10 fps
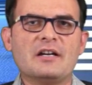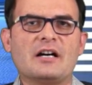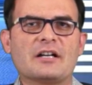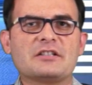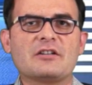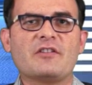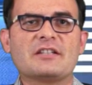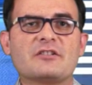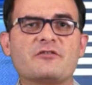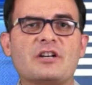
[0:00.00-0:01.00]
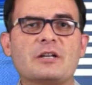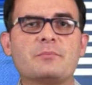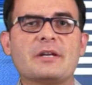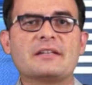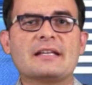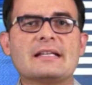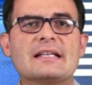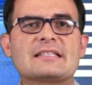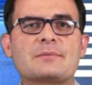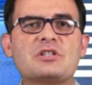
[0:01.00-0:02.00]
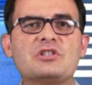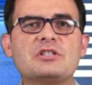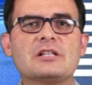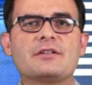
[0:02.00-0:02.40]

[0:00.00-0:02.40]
another weather front bringing substantial